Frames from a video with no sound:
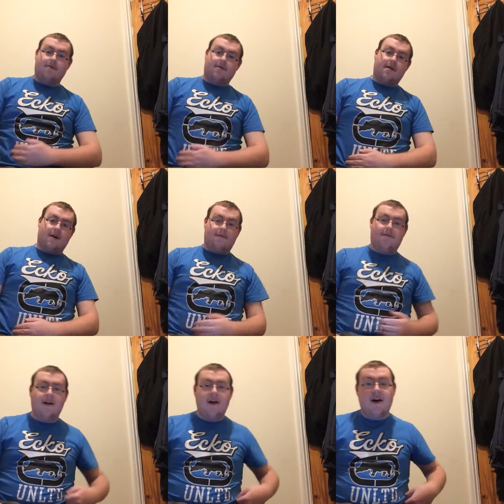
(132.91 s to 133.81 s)

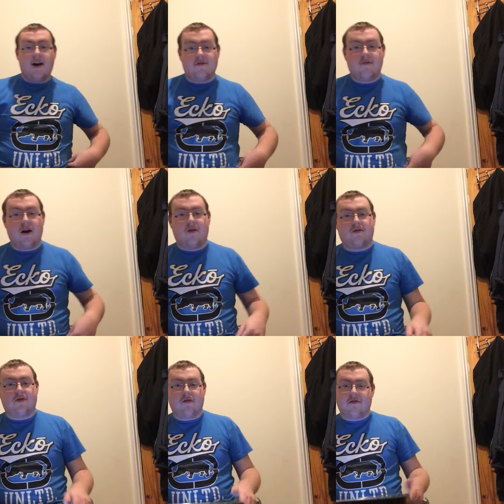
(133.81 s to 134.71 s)
stuff as well.
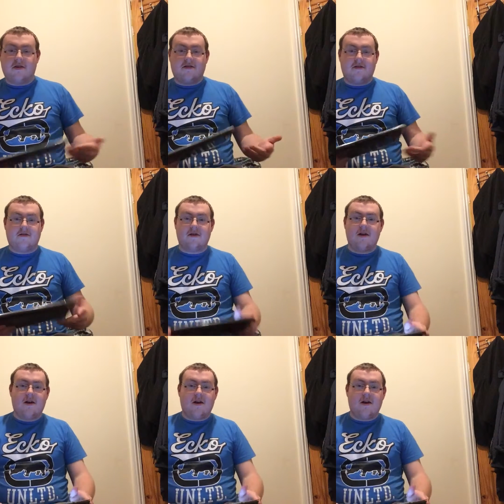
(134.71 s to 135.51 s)
So this is